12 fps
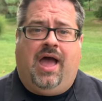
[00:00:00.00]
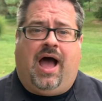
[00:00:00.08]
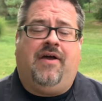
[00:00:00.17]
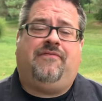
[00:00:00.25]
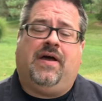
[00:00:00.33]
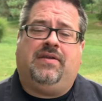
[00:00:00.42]

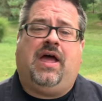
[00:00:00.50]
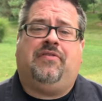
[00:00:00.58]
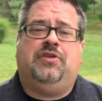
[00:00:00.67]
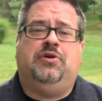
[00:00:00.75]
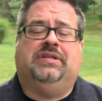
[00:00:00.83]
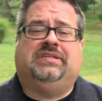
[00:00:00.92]
I found out that
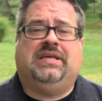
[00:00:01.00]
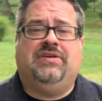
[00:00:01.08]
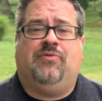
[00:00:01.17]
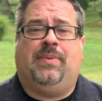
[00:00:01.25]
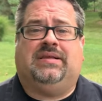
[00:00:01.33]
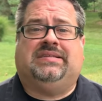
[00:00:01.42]
you could save
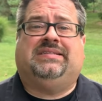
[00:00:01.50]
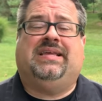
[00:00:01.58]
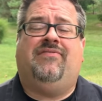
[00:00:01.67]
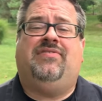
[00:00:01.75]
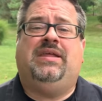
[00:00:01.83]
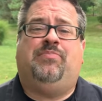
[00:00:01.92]
about
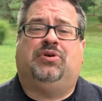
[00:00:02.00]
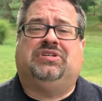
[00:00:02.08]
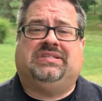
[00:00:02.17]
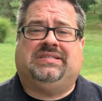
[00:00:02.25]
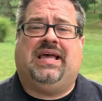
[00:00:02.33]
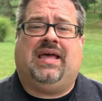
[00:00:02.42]

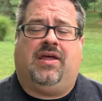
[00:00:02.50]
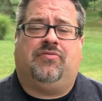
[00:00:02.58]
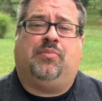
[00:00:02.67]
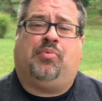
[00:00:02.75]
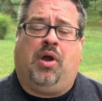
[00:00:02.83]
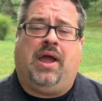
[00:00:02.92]
70% of the
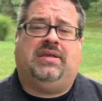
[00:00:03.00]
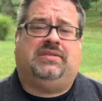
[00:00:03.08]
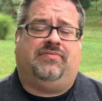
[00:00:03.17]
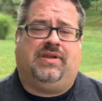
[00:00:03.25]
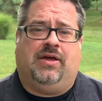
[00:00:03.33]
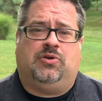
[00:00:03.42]
price
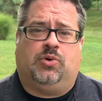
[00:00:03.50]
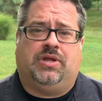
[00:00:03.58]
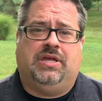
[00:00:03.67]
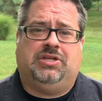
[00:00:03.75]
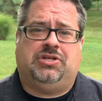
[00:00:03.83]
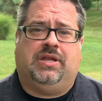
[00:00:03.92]
of an outdoor
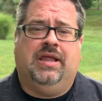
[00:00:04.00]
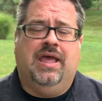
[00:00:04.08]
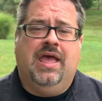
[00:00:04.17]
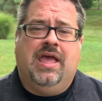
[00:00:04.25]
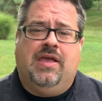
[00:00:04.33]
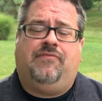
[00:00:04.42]
kitchen
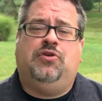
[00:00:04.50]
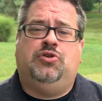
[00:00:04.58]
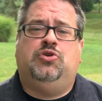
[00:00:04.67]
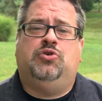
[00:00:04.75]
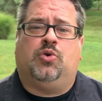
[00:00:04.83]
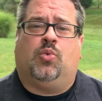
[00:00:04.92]
if you
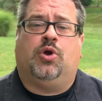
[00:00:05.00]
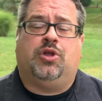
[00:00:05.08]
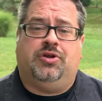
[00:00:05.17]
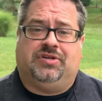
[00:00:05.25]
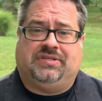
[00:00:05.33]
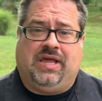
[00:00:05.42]
do the work
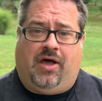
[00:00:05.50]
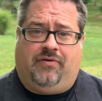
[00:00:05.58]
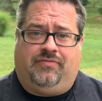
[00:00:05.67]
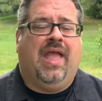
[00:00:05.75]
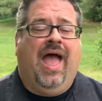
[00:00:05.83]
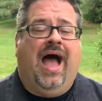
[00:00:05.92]

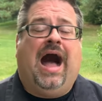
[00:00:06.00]
yourself.